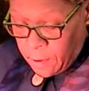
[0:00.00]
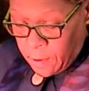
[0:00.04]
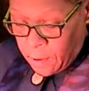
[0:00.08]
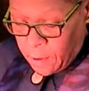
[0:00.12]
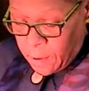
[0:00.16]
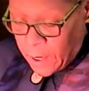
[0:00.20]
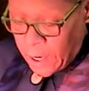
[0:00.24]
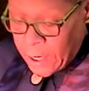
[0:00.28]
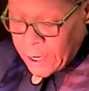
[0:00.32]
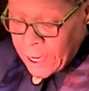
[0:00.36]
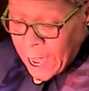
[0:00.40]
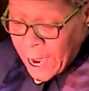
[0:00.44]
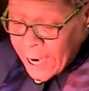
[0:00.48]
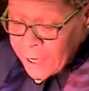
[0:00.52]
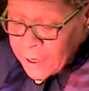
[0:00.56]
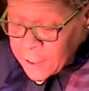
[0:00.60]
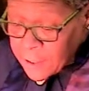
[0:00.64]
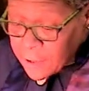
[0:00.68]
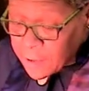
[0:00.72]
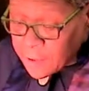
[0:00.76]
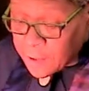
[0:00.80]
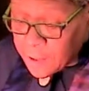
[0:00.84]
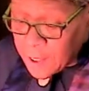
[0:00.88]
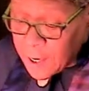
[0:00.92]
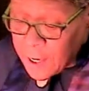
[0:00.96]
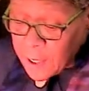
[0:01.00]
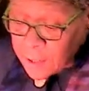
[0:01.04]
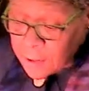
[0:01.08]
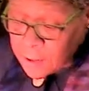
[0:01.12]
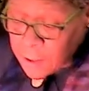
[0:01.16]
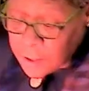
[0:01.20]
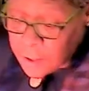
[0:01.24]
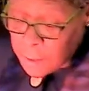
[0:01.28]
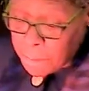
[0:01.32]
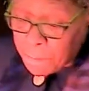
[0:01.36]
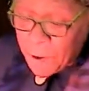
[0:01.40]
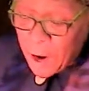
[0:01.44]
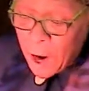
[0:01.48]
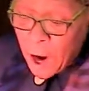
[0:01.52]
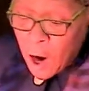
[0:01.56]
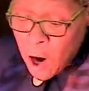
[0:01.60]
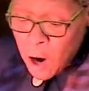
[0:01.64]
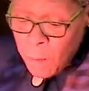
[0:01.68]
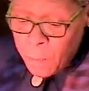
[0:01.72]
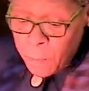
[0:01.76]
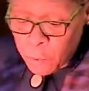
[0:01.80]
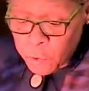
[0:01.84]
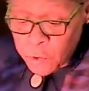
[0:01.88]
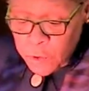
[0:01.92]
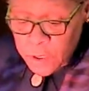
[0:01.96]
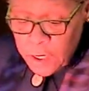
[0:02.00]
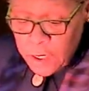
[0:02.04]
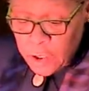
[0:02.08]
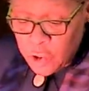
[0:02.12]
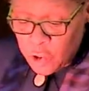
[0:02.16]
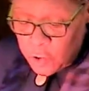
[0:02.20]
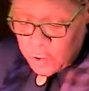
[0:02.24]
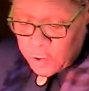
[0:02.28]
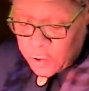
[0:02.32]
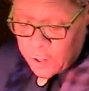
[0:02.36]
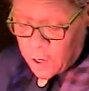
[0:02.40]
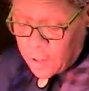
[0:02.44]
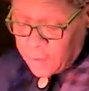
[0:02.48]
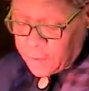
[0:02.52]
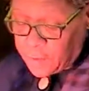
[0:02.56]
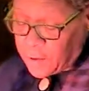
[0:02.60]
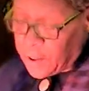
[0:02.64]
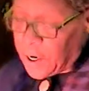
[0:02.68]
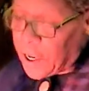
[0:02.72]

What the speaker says: I'd like to think that the parable teaches us and